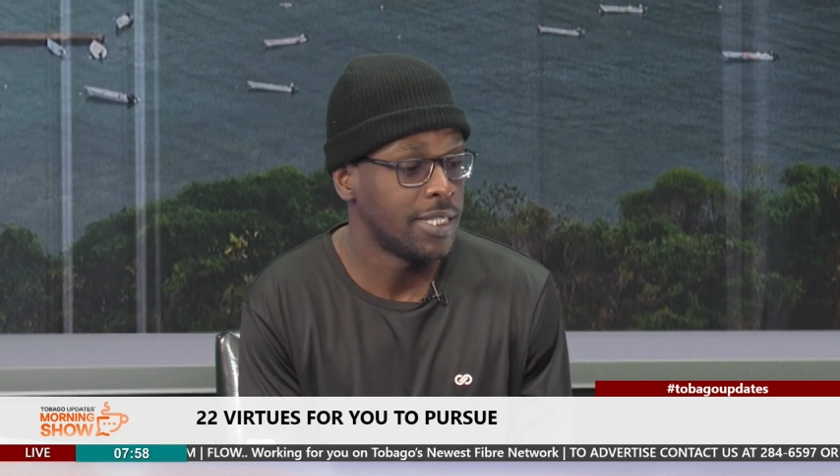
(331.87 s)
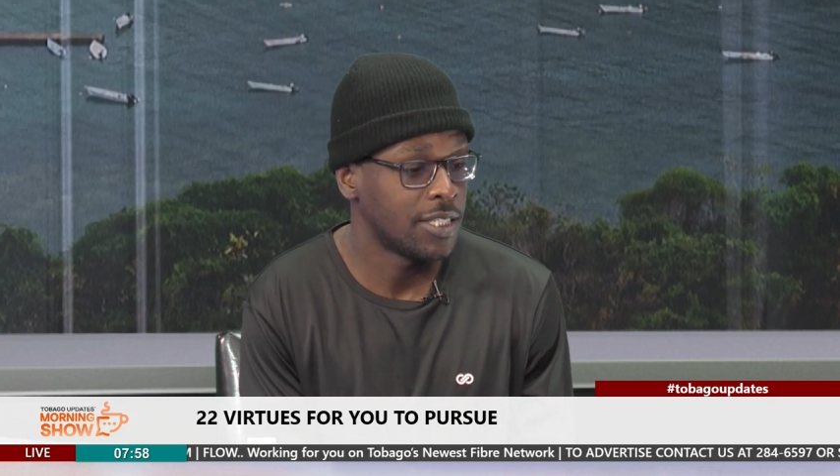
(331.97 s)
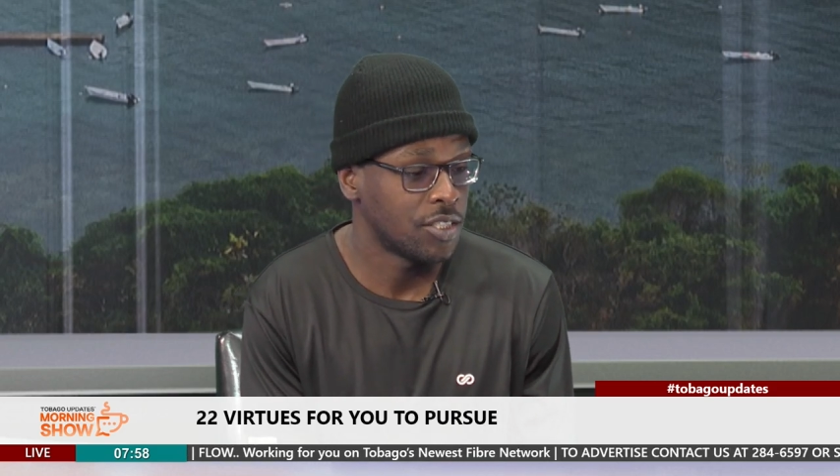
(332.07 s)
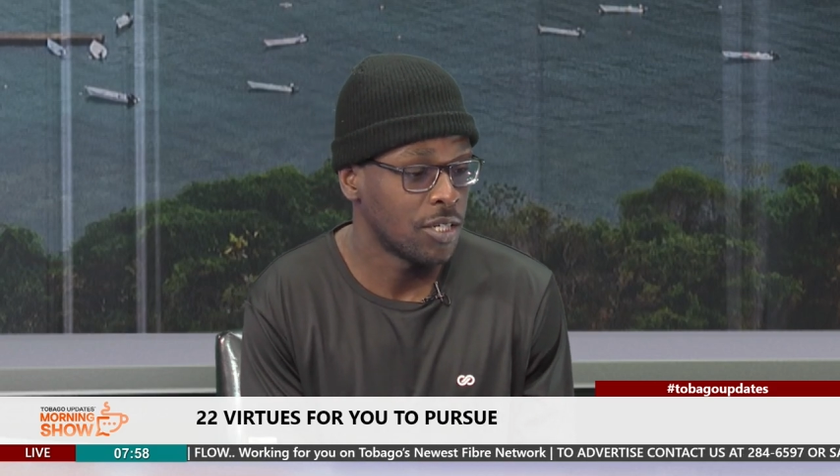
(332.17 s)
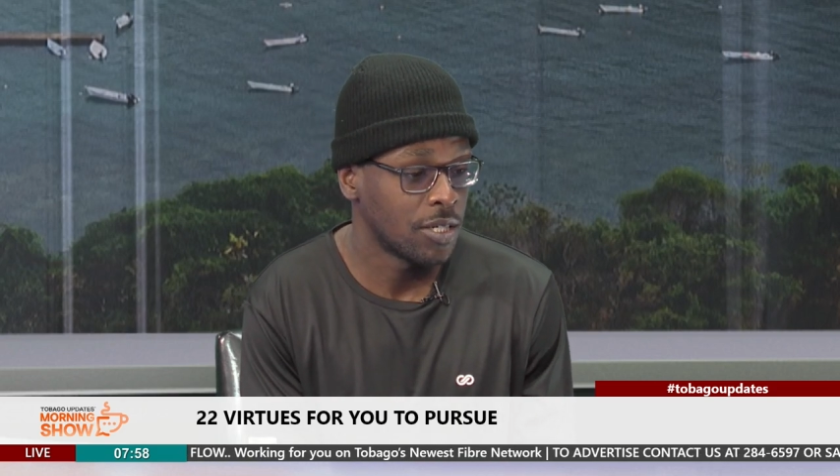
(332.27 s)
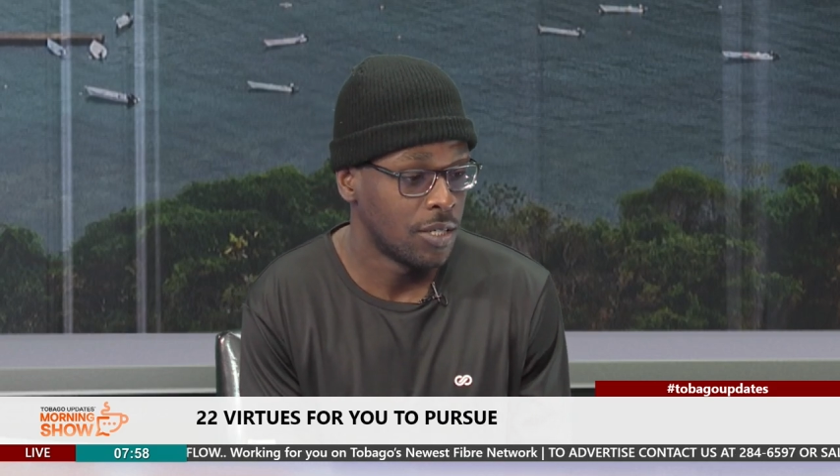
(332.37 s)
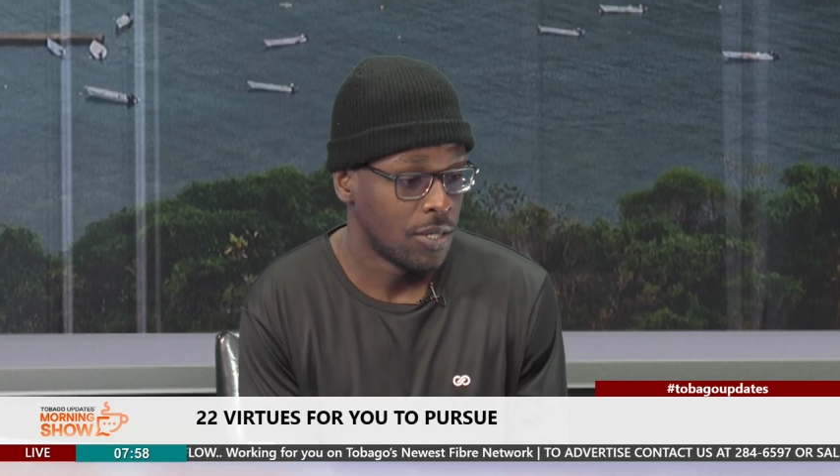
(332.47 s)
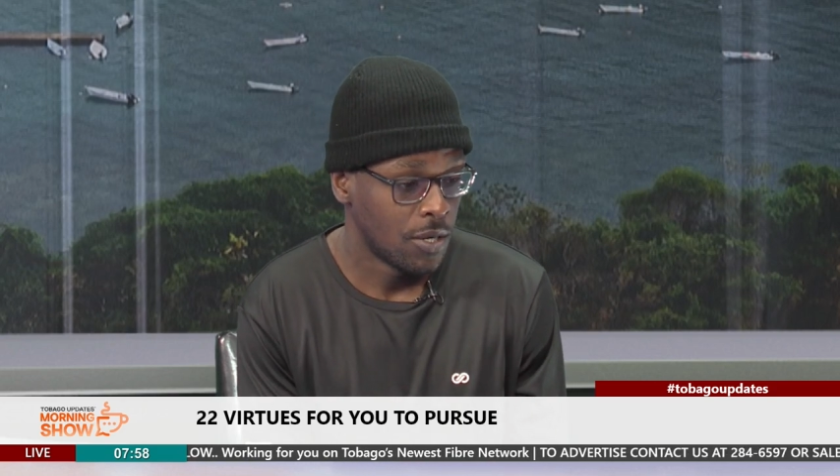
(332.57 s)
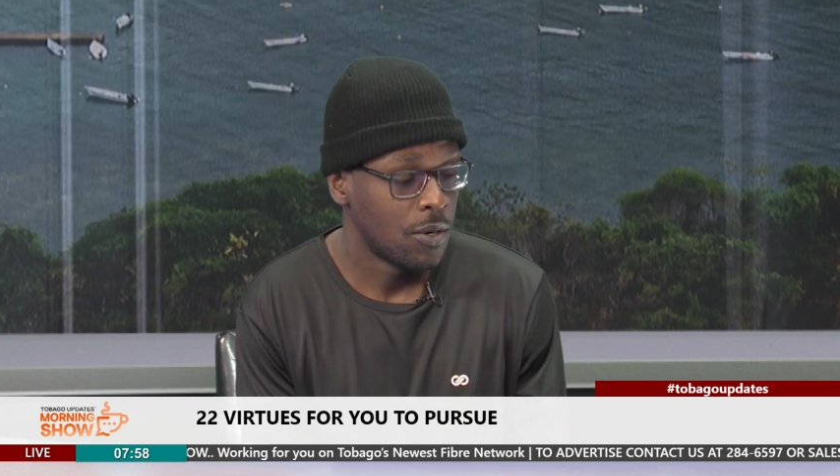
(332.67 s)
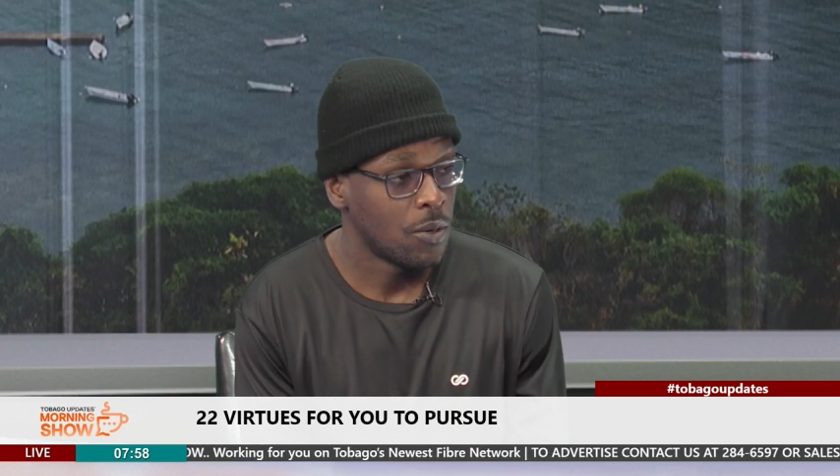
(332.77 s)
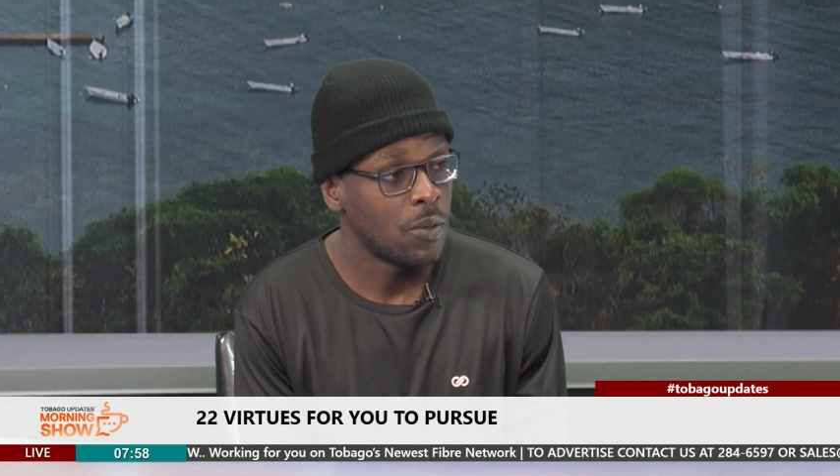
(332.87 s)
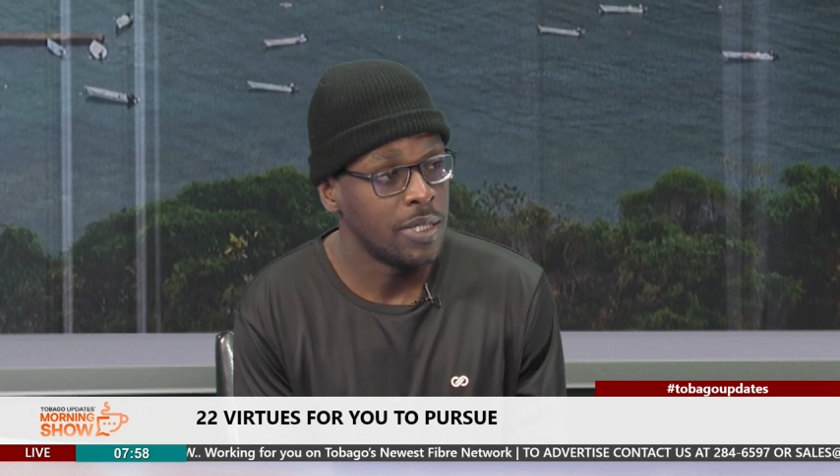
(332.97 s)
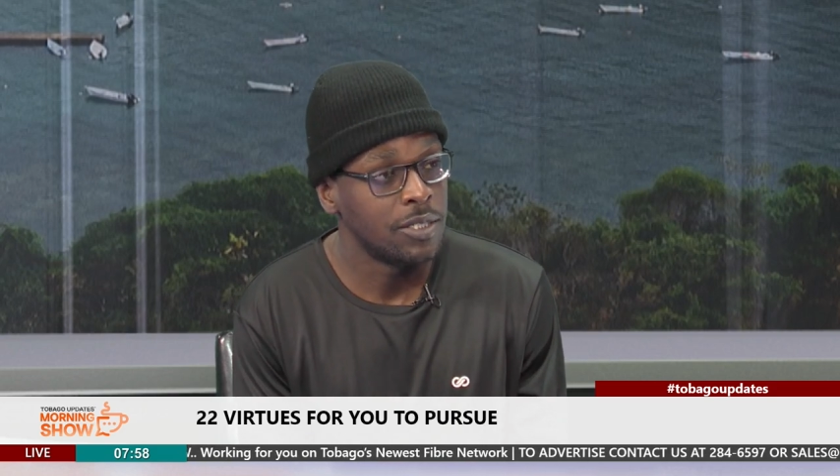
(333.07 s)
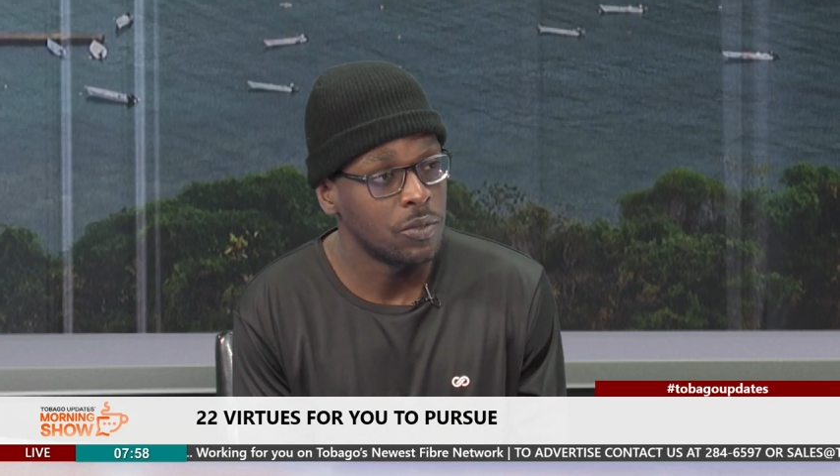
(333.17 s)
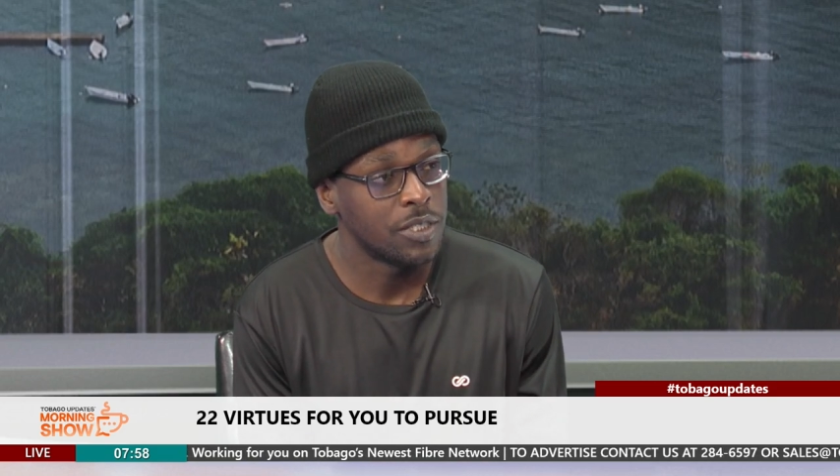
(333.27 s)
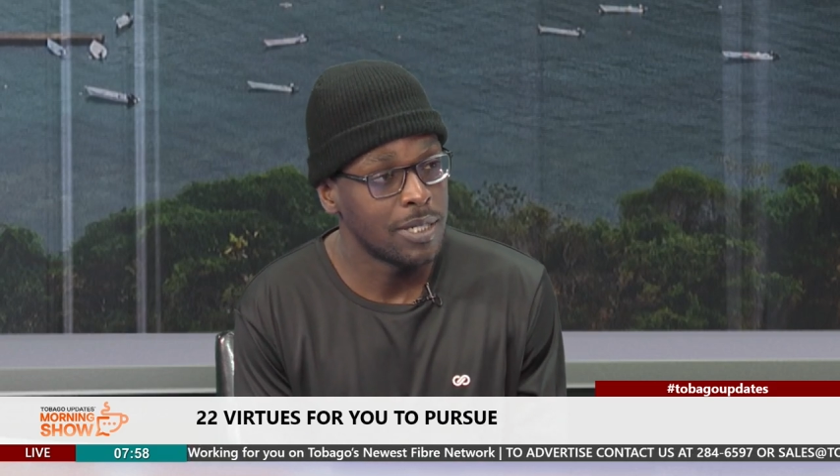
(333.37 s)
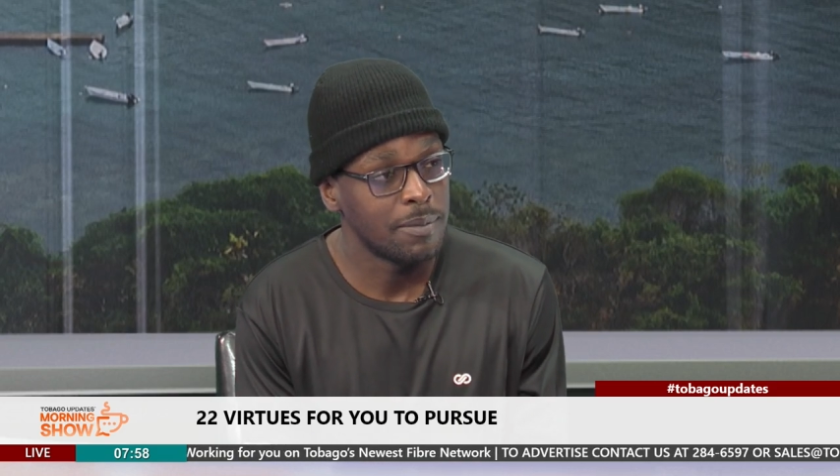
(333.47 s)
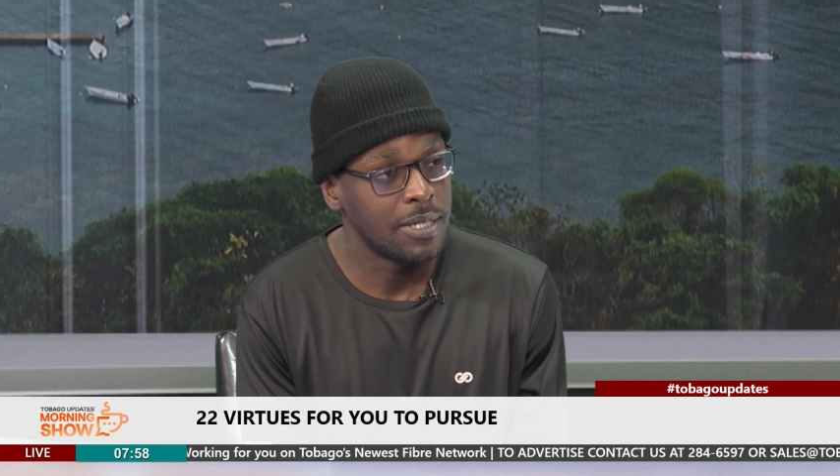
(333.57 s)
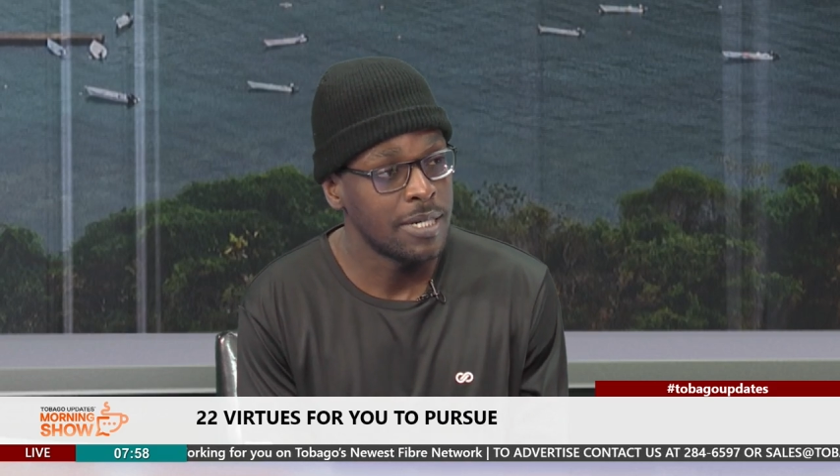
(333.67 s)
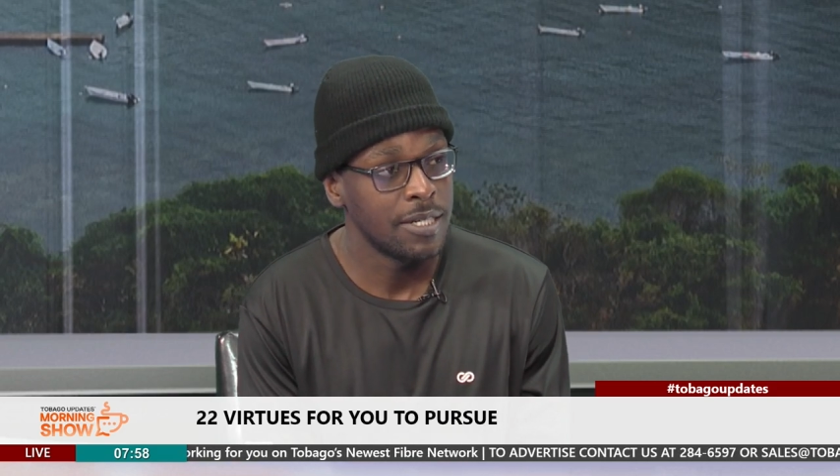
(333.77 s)
TikTok, all the social
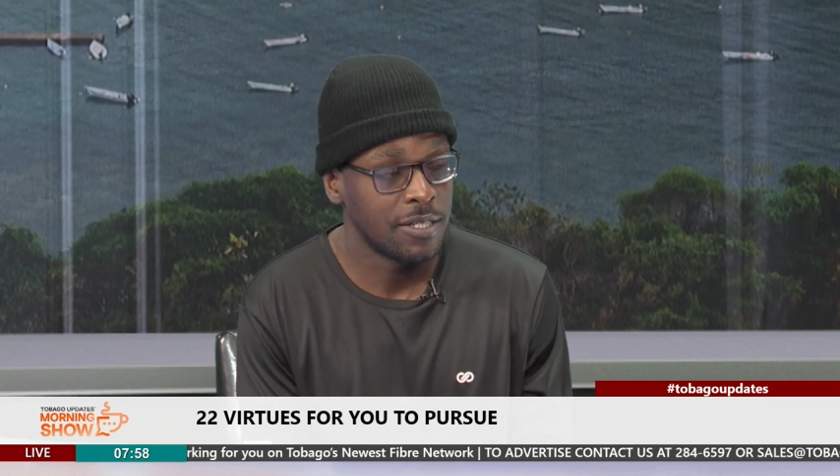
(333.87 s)
media.